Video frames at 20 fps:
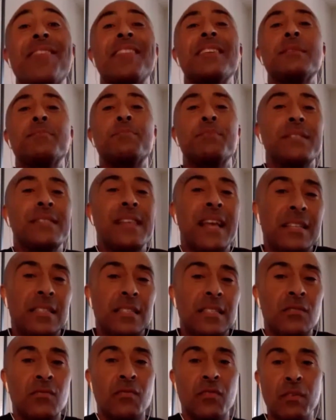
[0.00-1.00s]
this
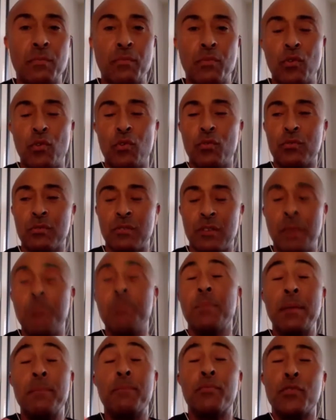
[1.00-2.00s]
percentage of
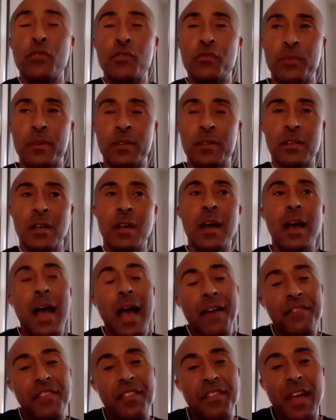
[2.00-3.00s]
improvement.
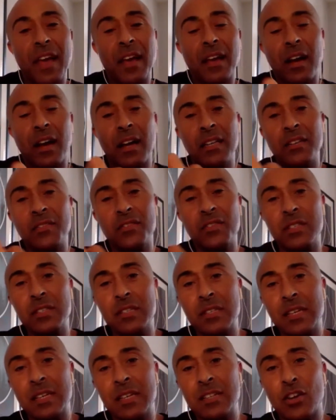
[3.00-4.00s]
And then that kind of
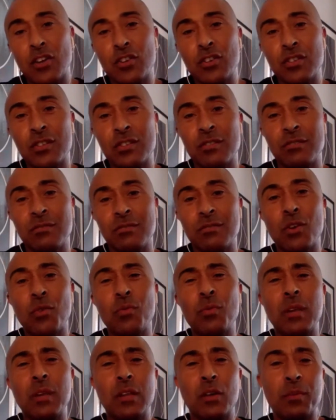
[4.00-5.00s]
steered on to go a
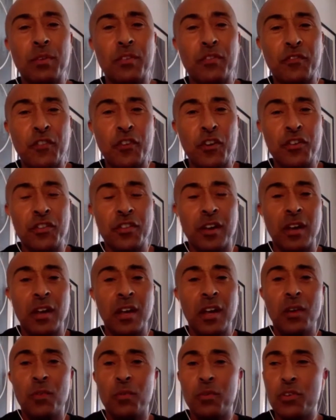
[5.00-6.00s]
little bit further,
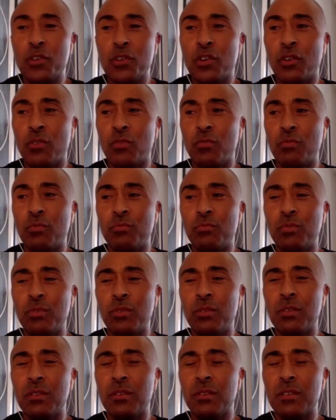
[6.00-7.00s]
where you go,
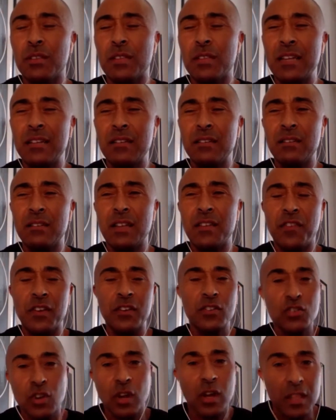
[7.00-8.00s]
well, then if I
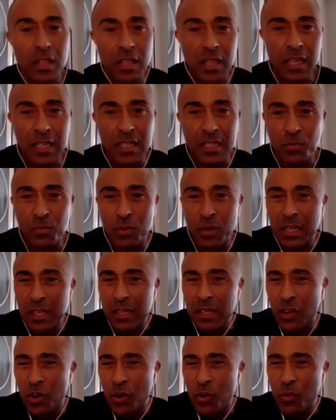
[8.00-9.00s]
try this, will it
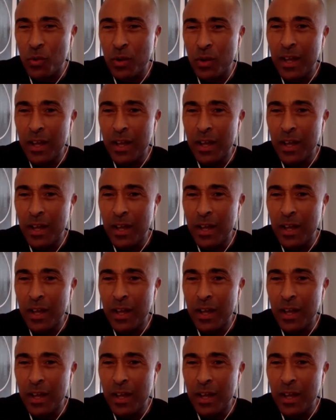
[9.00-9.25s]
go